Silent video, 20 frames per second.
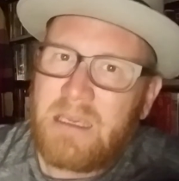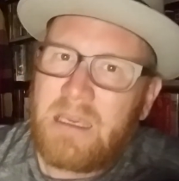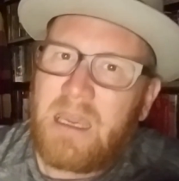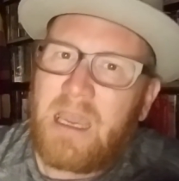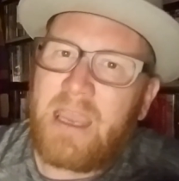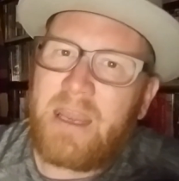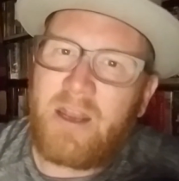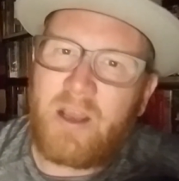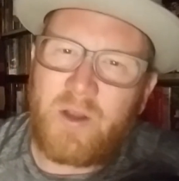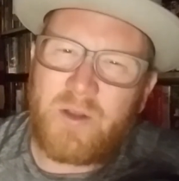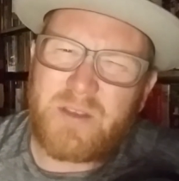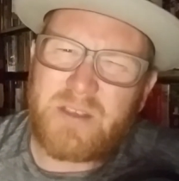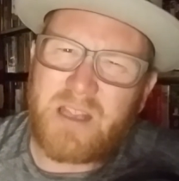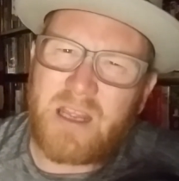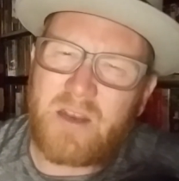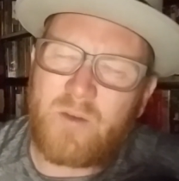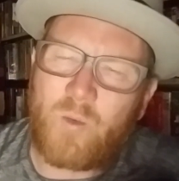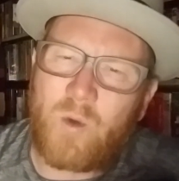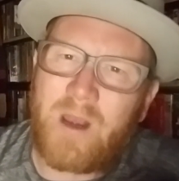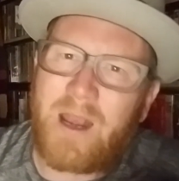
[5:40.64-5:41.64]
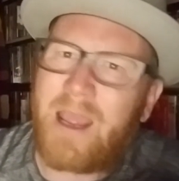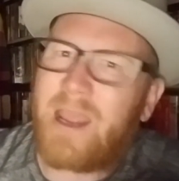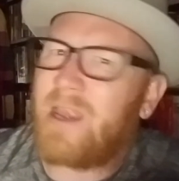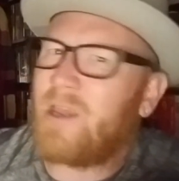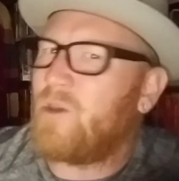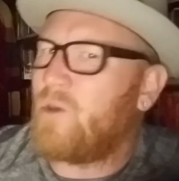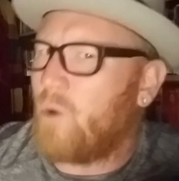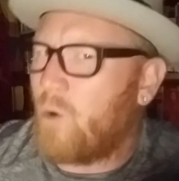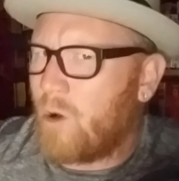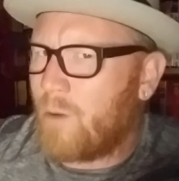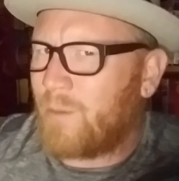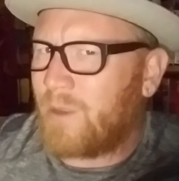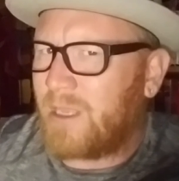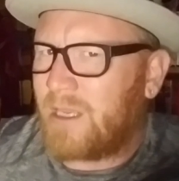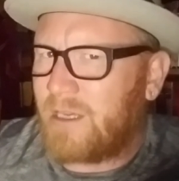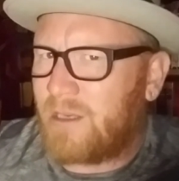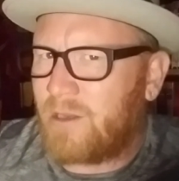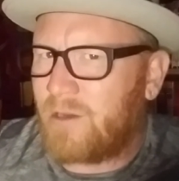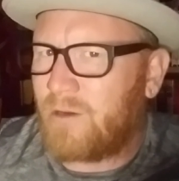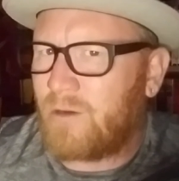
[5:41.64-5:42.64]
I know it's not what I
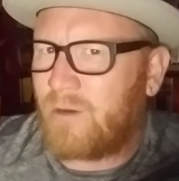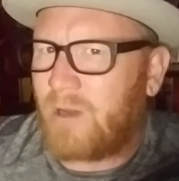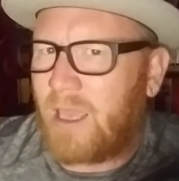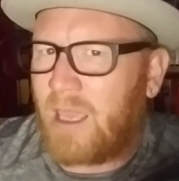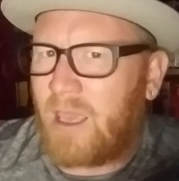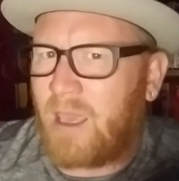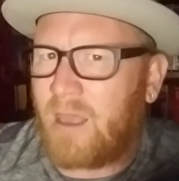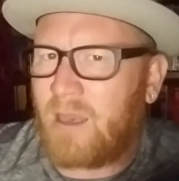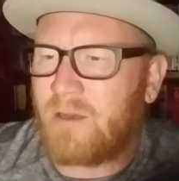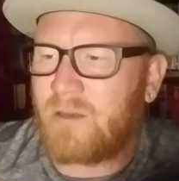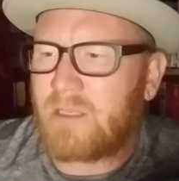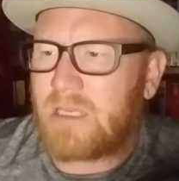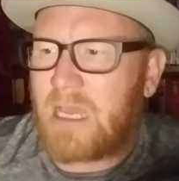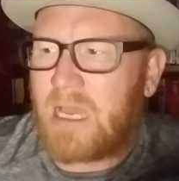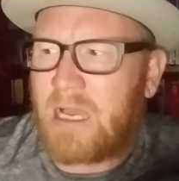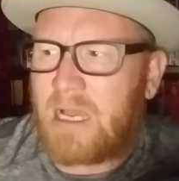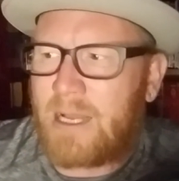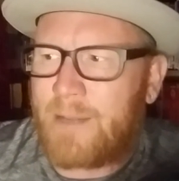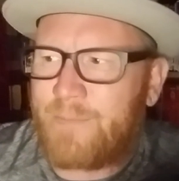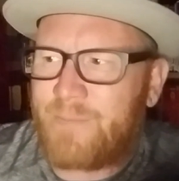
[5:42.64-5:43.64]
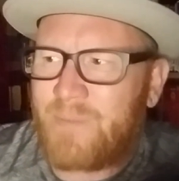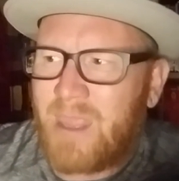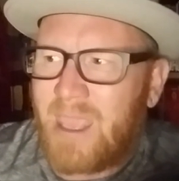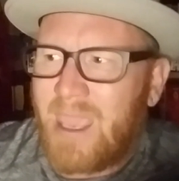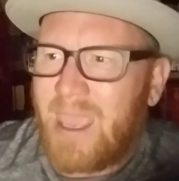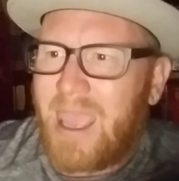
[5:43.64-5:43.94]
normally do, and um,